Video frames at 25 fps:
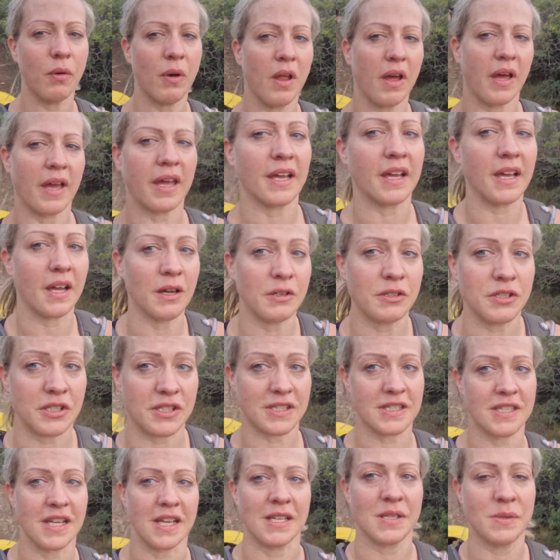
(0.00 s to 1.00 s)
Like I
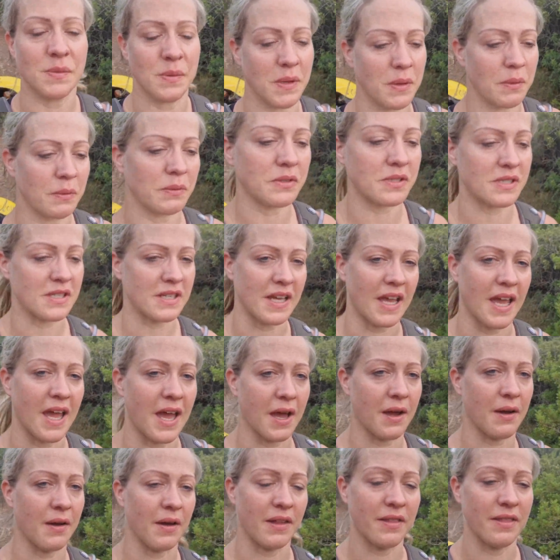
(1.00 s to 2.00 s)
just desperately wanted to get
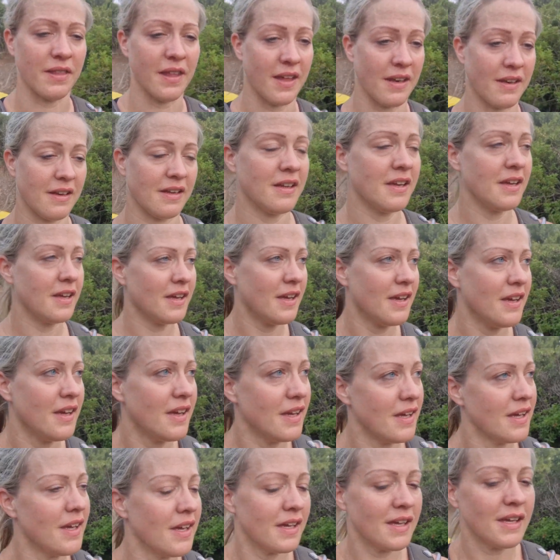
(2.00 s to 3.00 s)
out, and then,
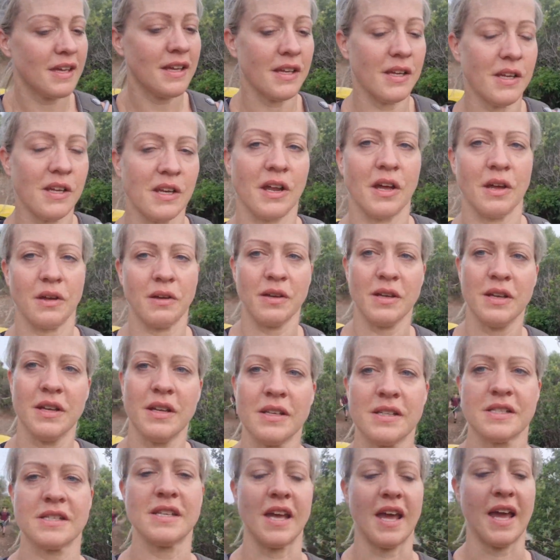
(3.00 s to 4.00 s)
you know,
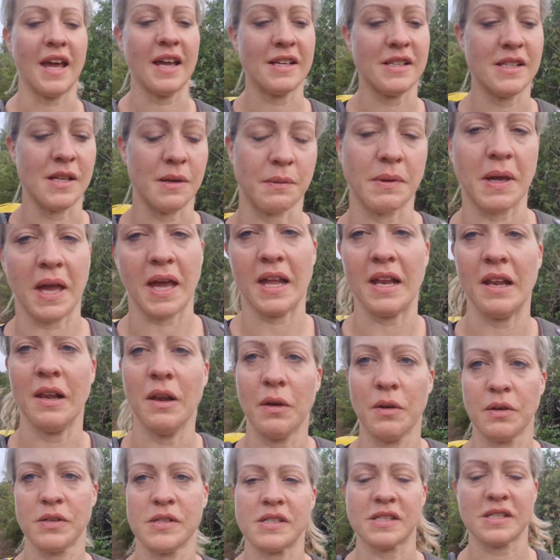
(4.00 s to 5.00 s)
to end up getting
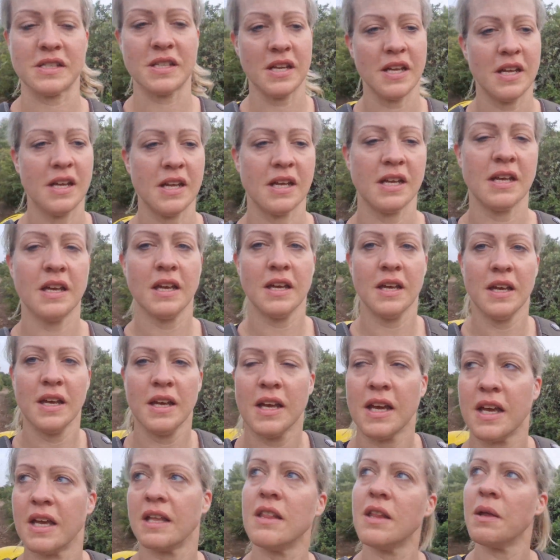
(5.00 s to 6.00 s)
lost
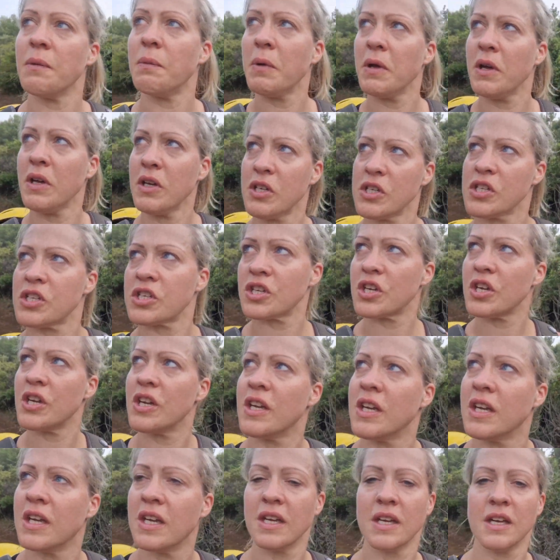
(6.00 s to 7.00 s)
in the bush
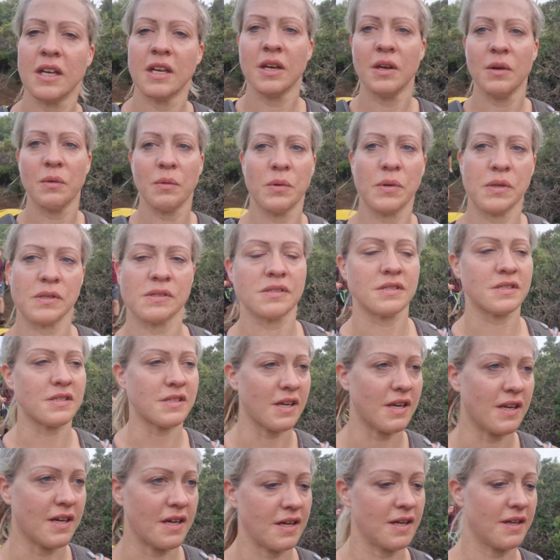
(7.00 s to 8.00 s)
was
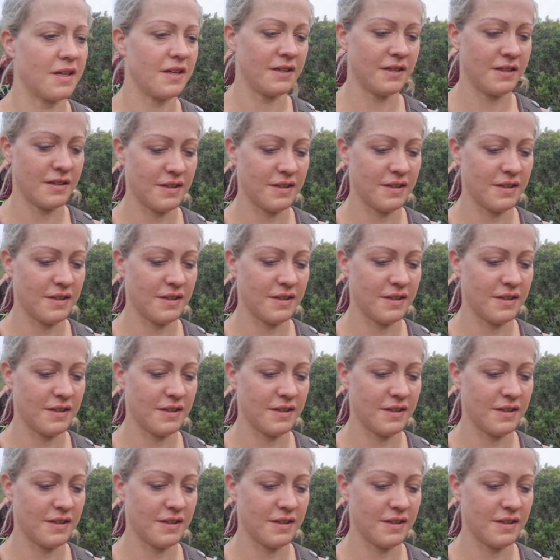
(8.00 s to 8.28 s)
uh,